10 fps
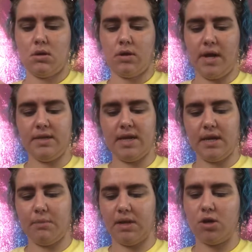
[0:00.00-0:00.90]
Alright,
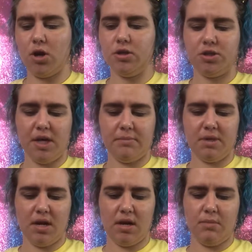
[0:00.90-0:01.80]
taking my Tarte Shape
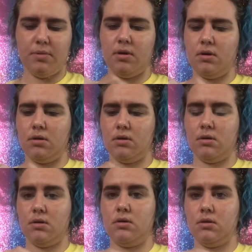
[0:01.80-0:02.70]
Tape
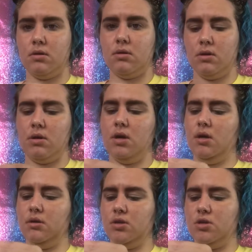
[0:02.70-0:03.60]

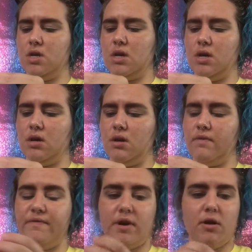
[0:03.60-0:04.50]
in the shade
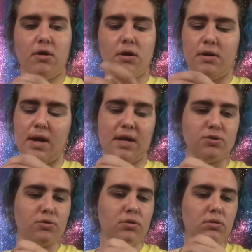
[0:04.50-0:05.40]
Fair
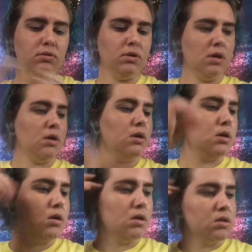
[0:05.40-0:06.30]
Natural.
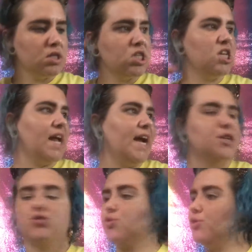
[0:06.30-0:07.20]

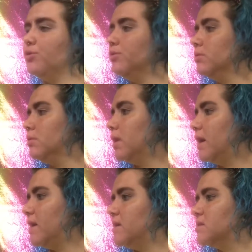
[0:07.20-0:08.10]
Snatchral,
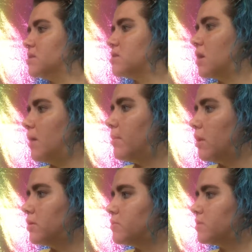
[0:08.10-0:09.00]
as Scott
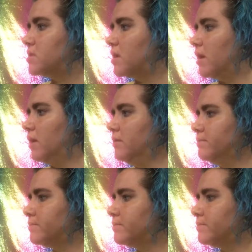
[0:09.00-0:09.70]
Barnes would say.